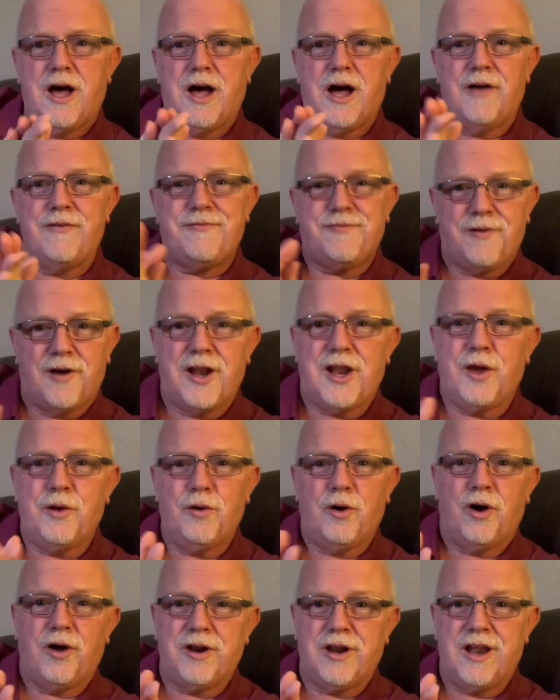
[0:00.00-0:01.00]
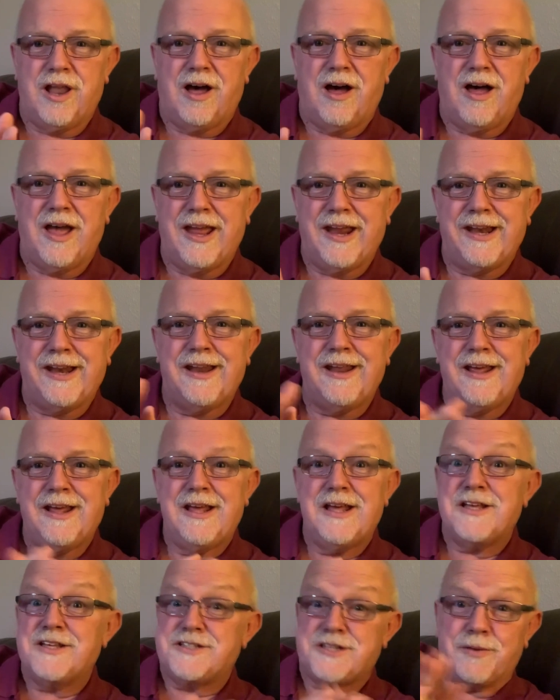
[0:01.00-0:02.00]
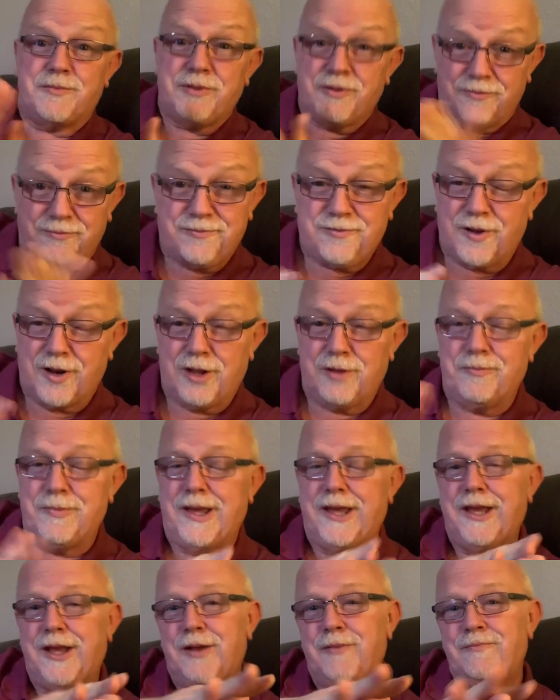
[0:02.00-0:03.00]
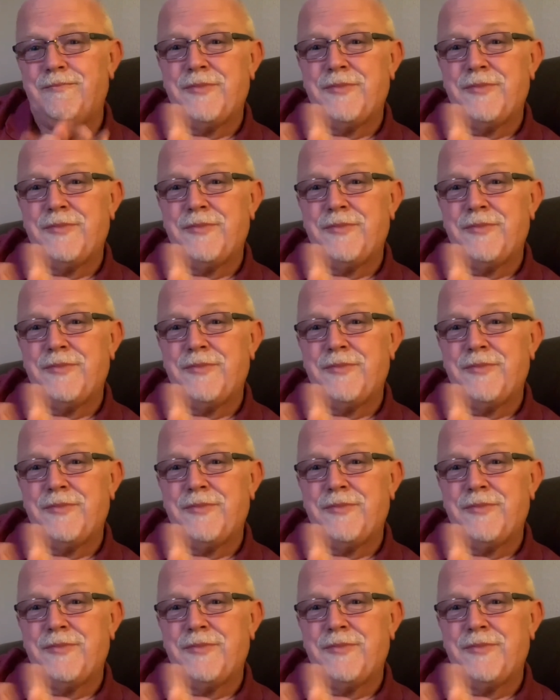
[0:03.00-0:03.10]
I follow online, some of them follow me,